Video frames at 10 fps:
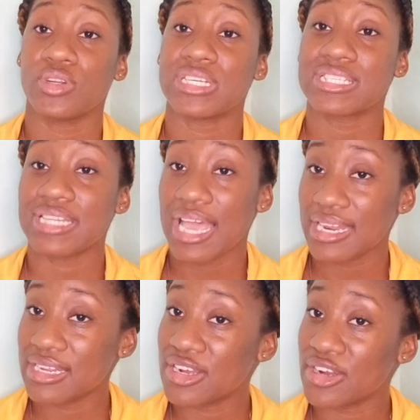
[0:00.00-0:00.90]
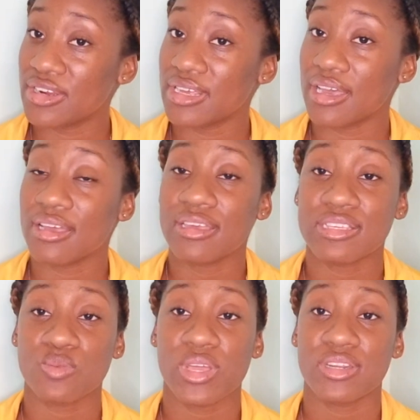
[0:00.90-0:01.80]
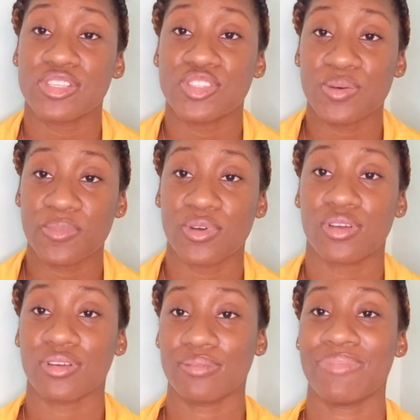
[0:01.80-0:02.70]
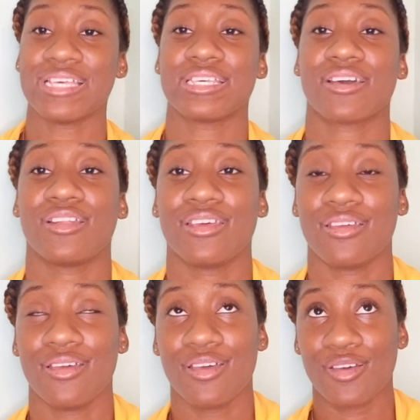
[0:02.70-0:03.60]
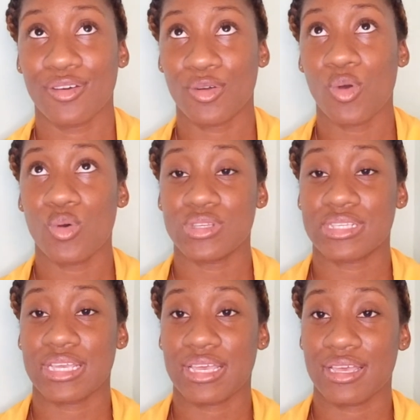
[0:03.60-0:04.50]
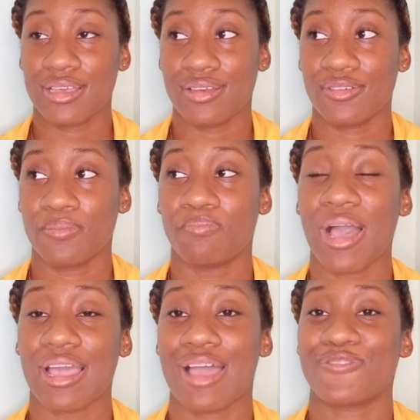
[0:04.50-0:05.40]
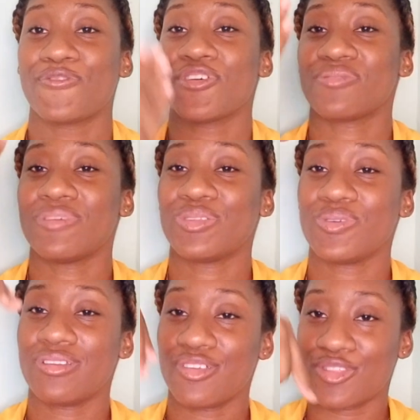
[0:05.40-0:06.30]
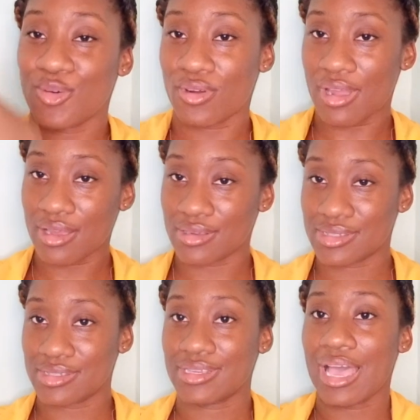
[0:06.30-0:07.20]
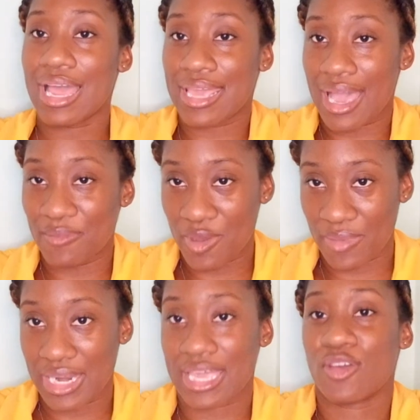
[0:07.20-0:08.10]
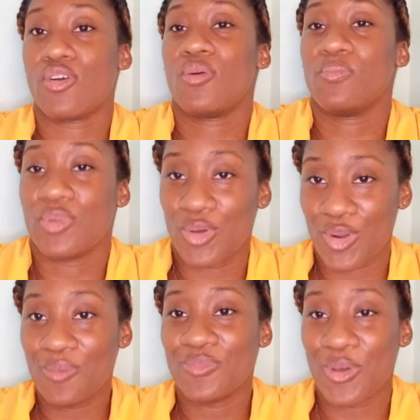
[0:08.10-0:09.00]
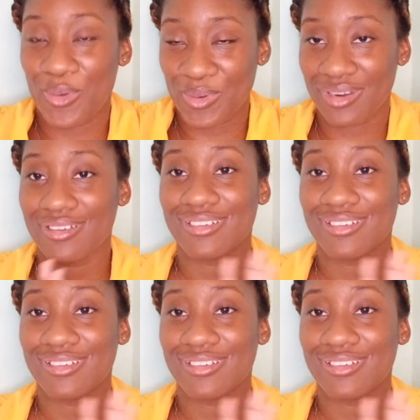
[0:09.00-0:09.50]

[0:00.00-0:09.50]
the sliding hernia is when the stomach basically goes back and forth between the thorax and the abdomen. Like it go up, down,